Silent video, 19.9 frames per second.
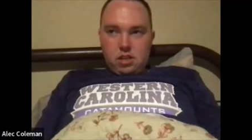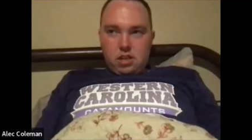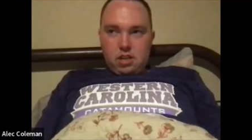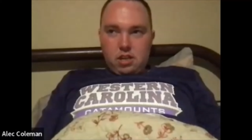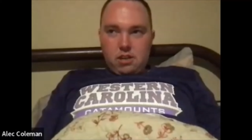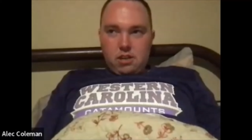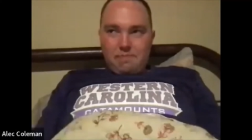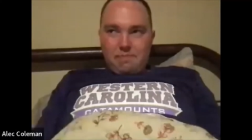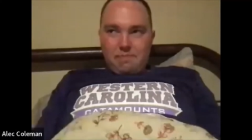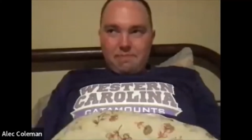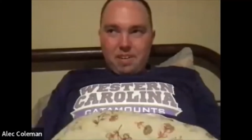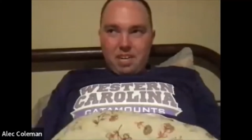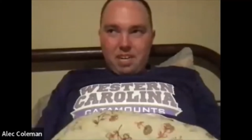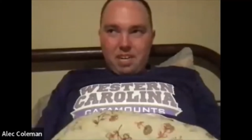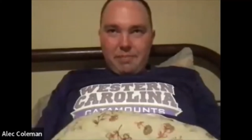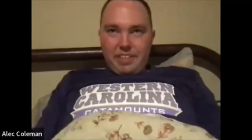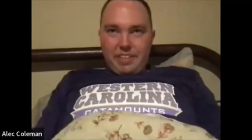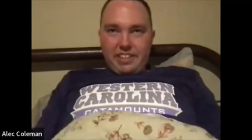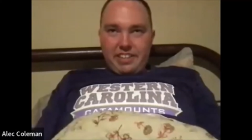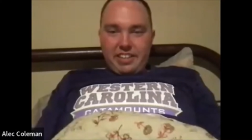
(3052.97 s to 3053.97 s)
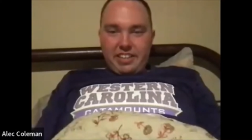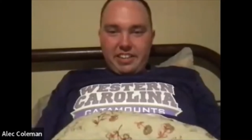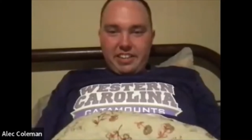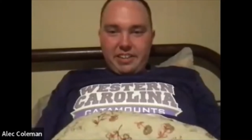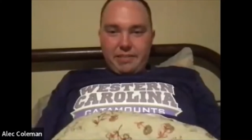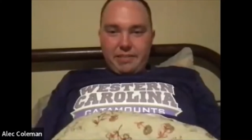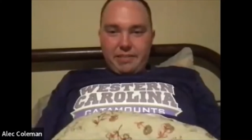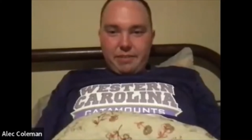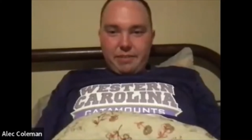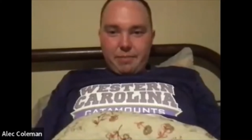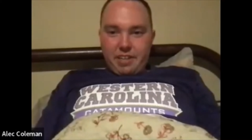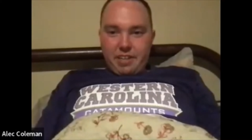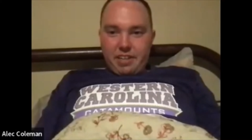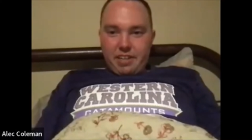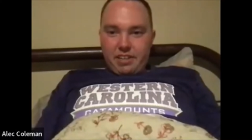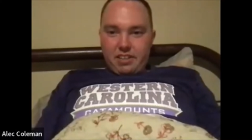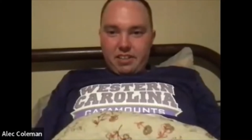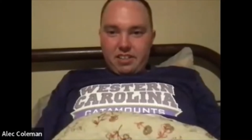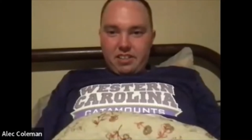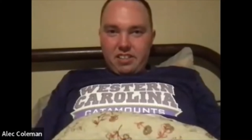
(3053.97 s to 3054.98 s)
I mean, they get it from like,
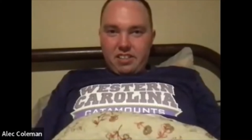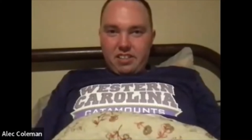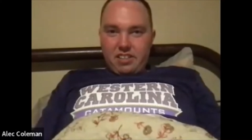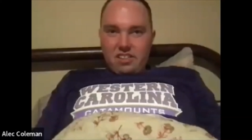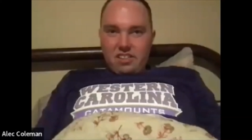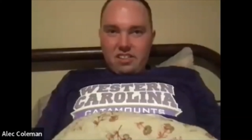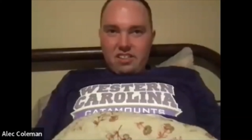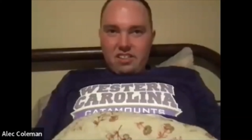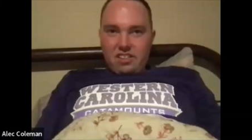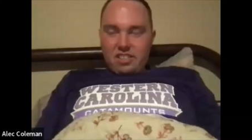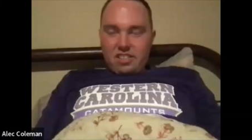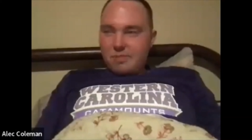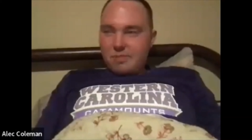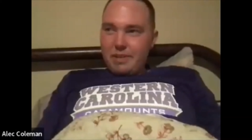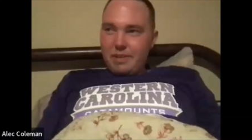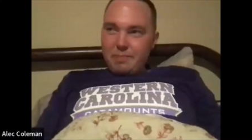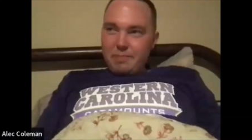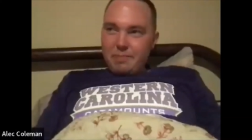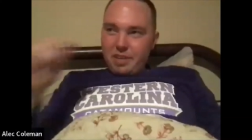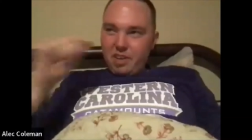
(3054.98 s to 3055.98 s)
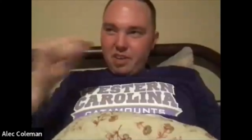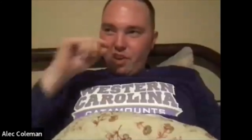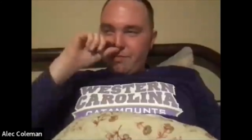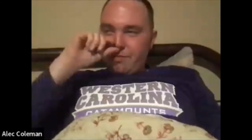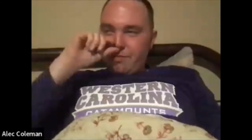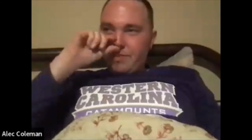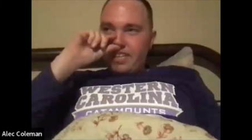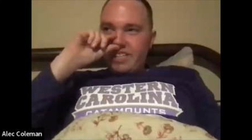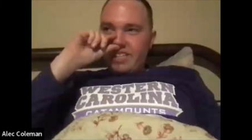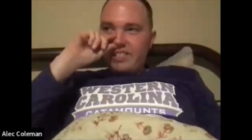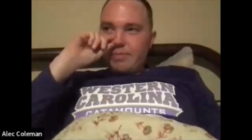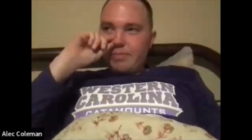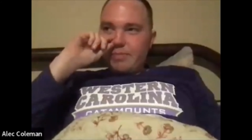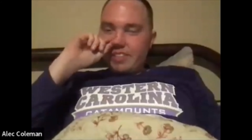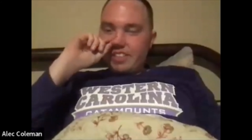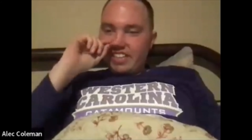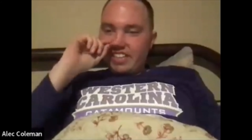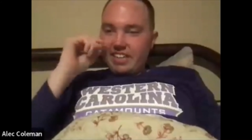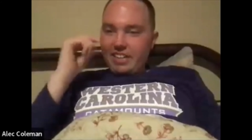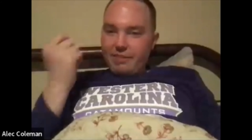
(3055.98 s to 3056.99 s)
this might be off base,
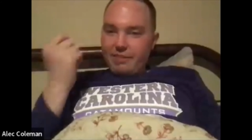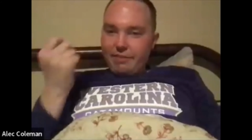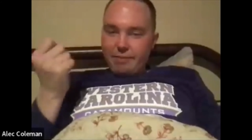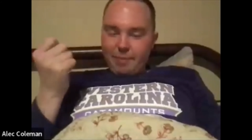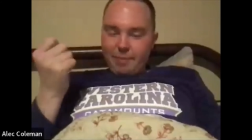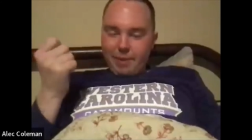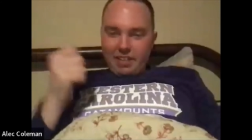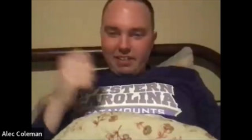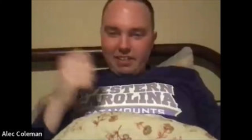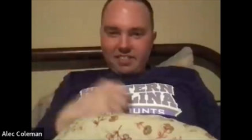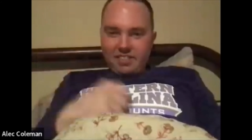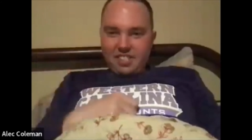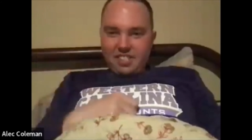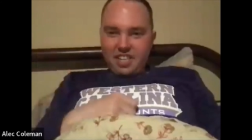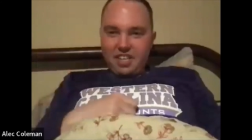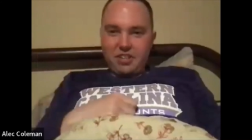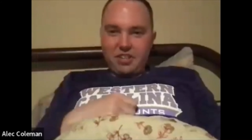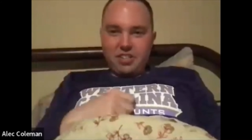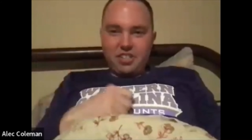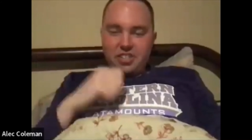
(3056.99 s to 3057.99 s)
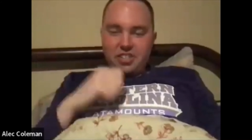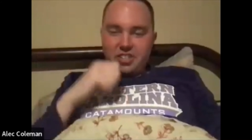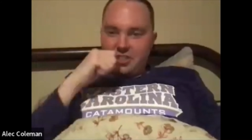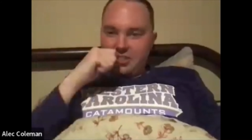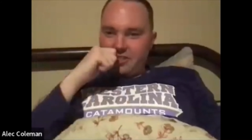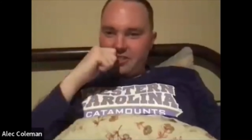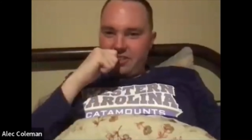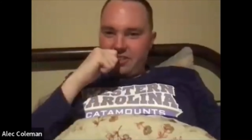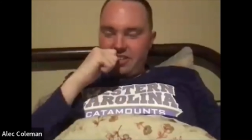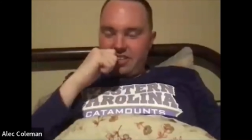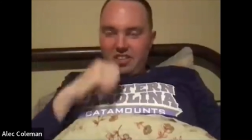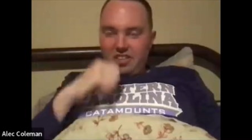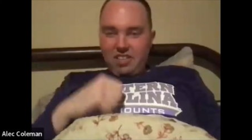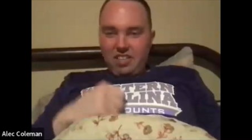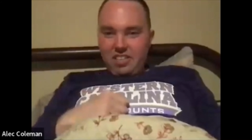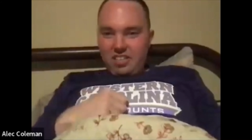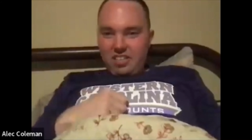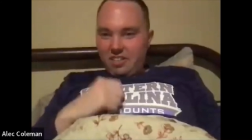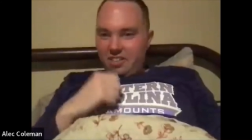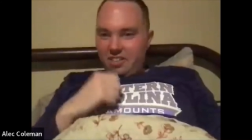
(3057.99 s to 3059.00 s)
but they get it from like CO2. You
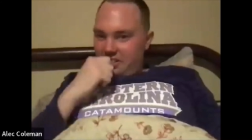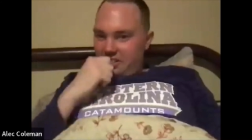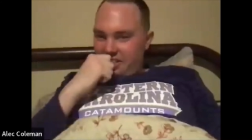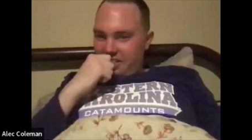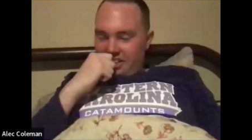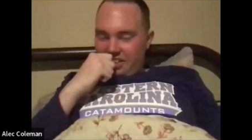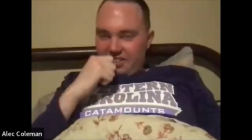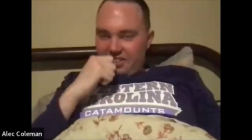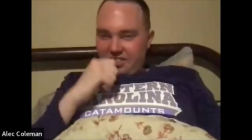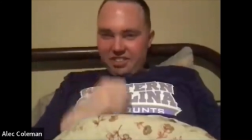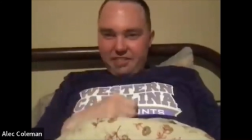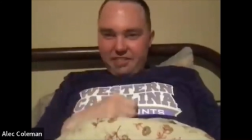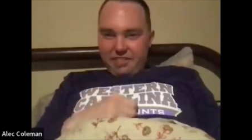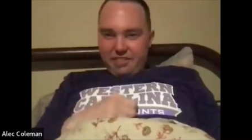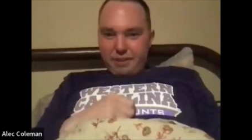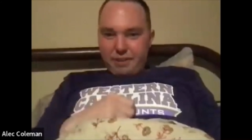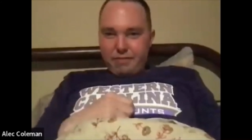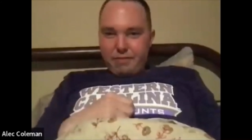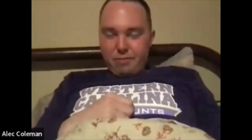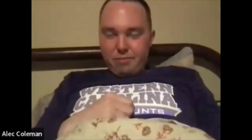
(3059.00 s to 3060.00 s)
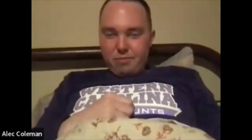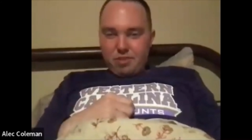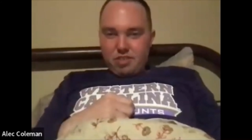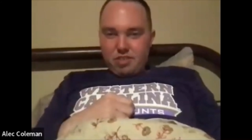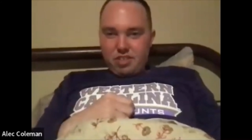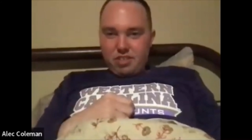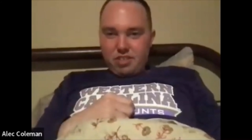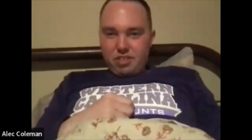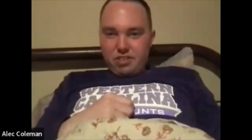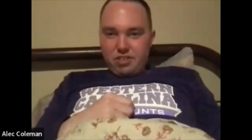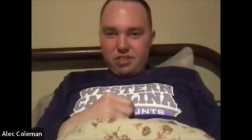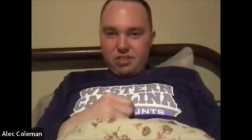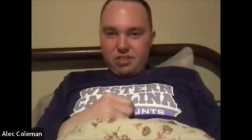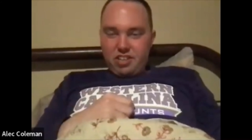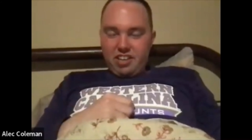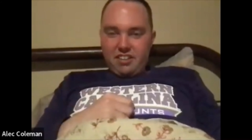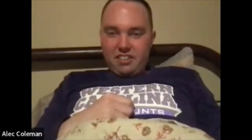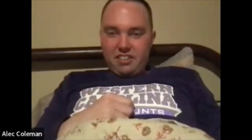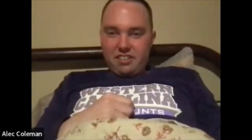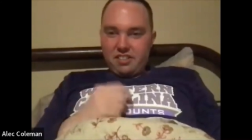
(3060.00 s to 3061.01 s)
can like sniff it from CO2
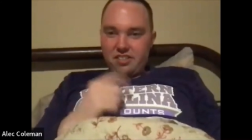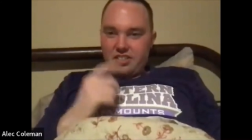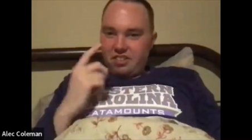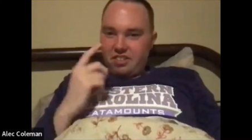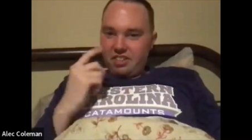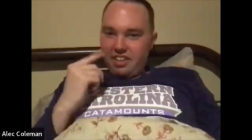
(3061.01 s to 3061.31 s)
canisters.